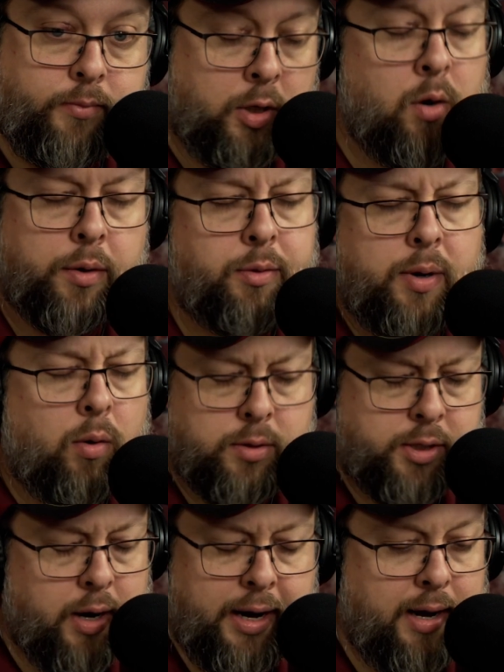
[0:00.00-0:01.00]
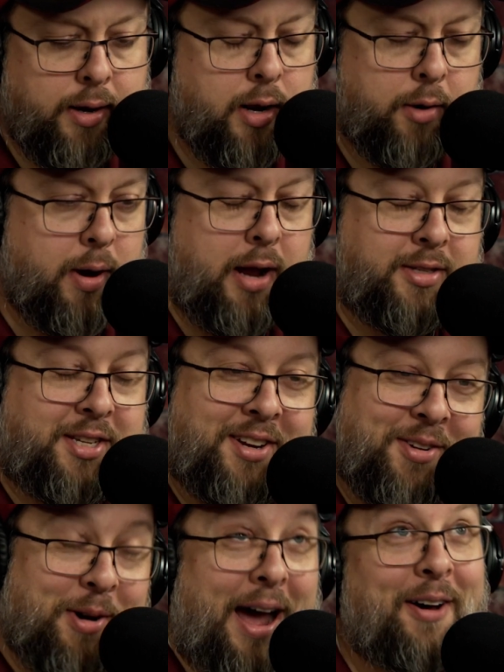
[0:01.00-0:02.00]
Or 3 holes, sorry, no rounds.
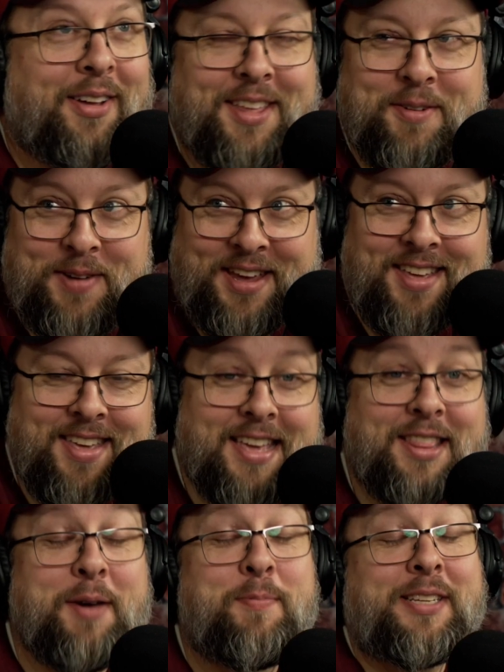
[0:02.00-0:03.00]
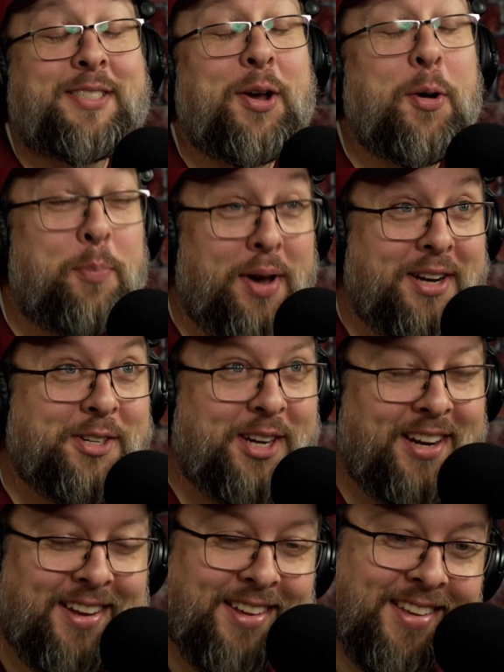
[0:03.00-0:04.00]
Wow, that'd be so
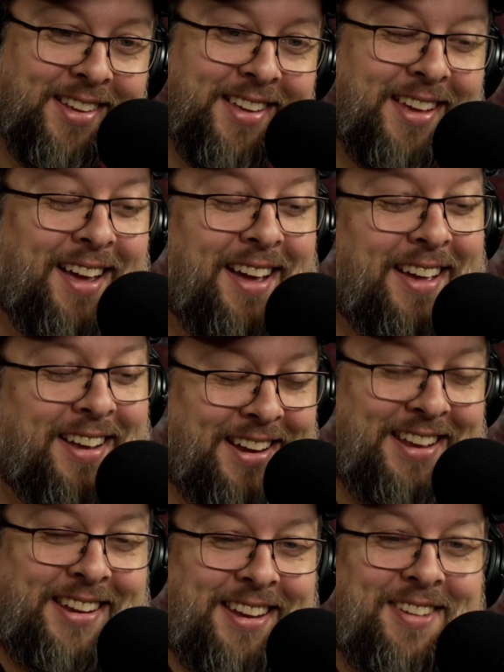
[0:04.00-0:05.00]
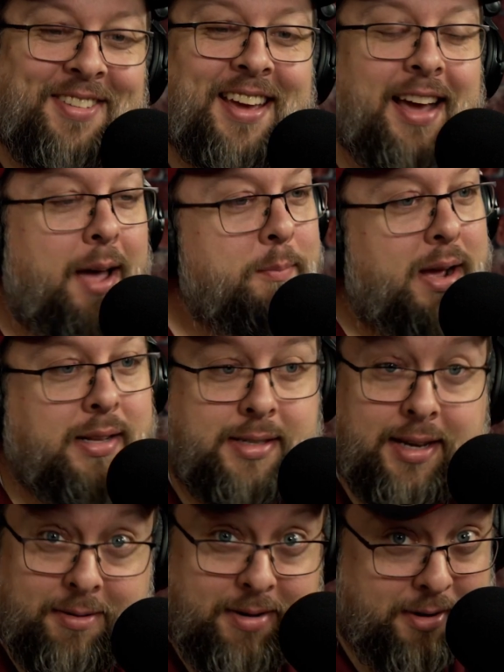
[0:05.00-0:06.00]
punishing. Like, I'm not
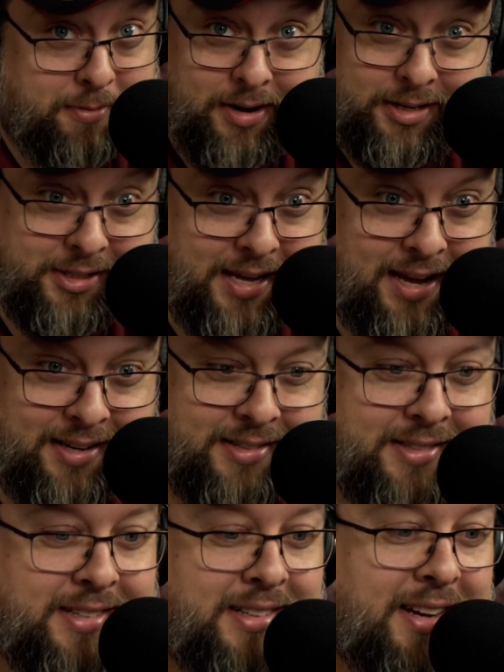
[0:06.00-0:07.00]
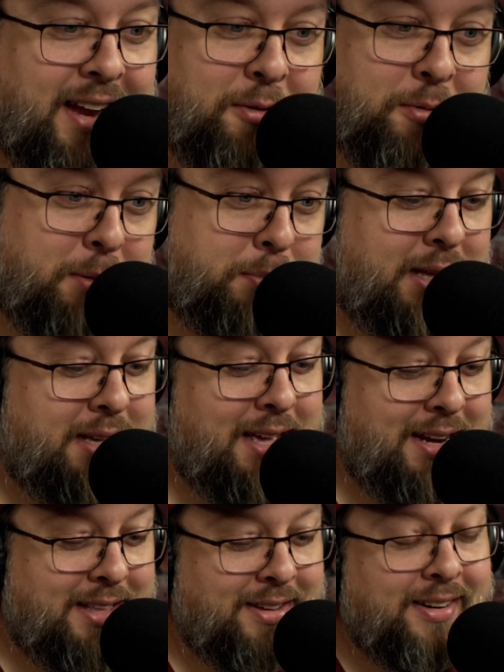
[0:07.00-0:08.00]
sticking around to watch that. I don't want to play
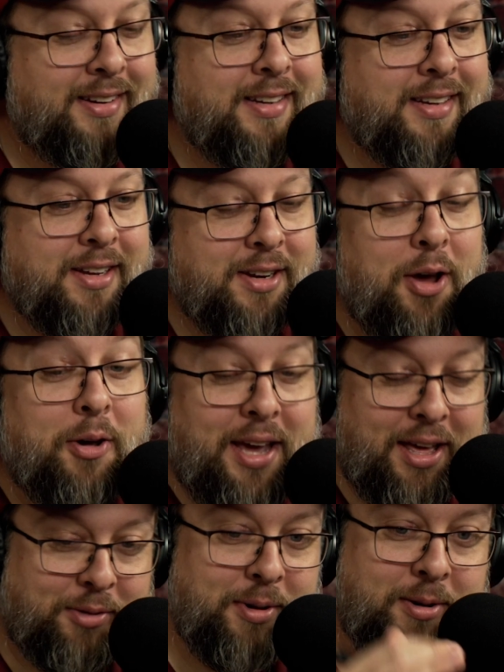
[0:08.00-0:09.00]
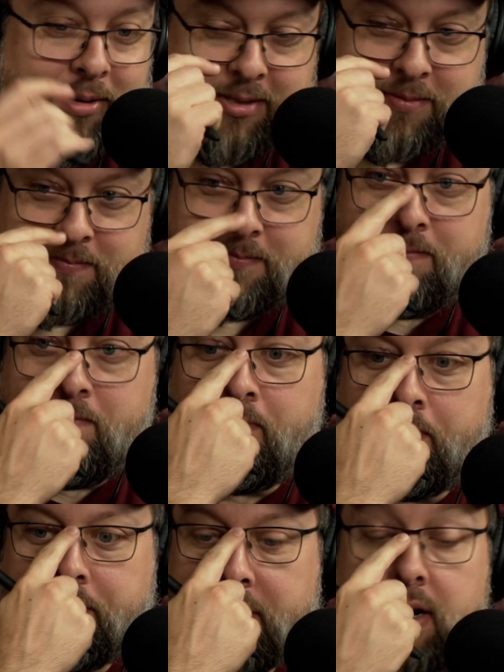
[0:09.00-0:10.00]
that either. No, 3 holes.
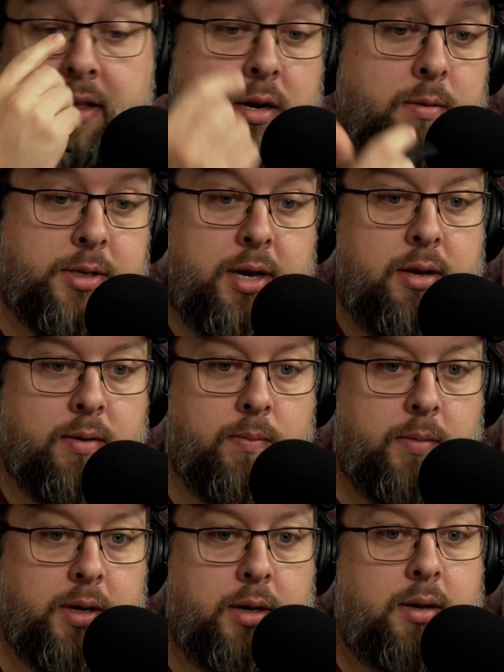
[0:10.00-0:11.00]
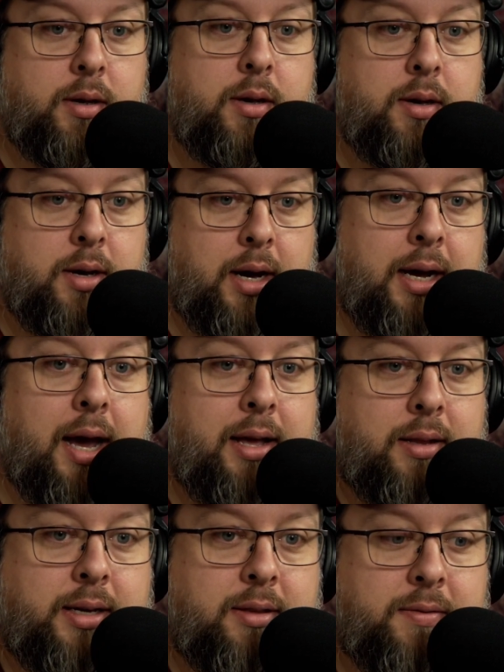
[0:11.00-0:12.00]
And I thought it was good. I
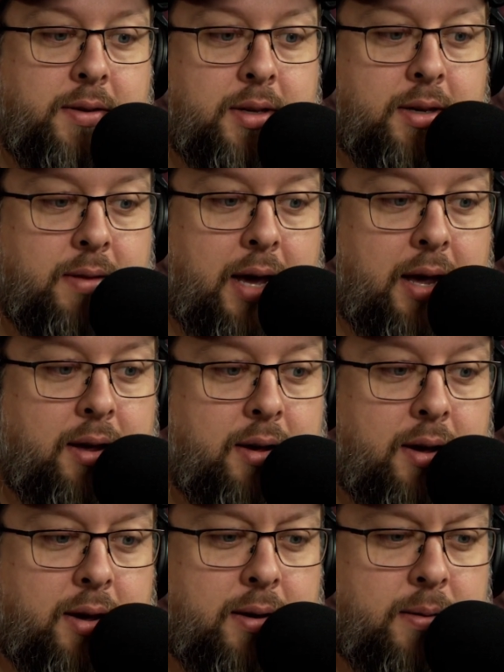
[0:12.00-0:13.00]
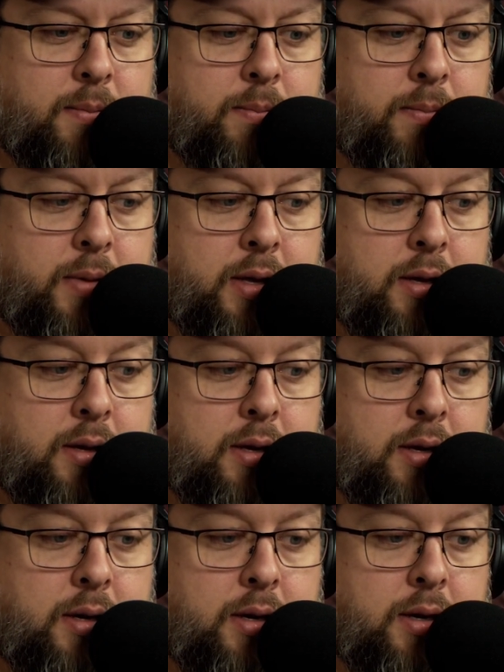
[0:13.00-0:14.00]
like the feeling of that.
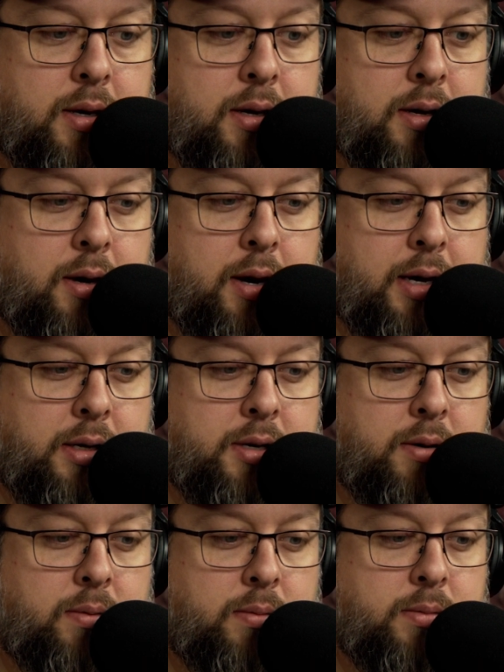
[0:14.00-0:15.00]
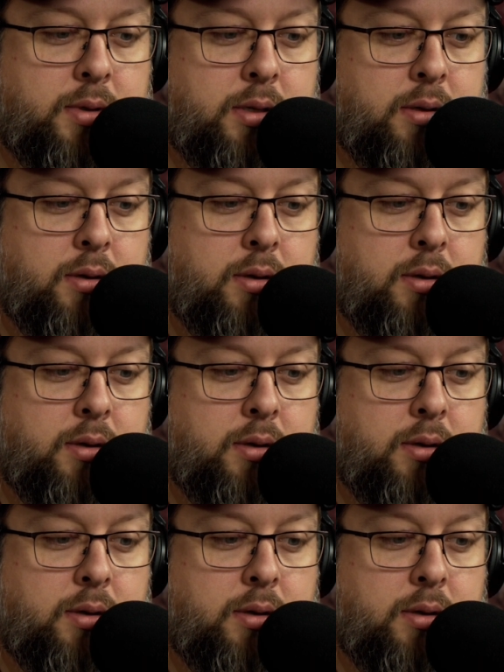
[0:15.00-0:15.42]
I don't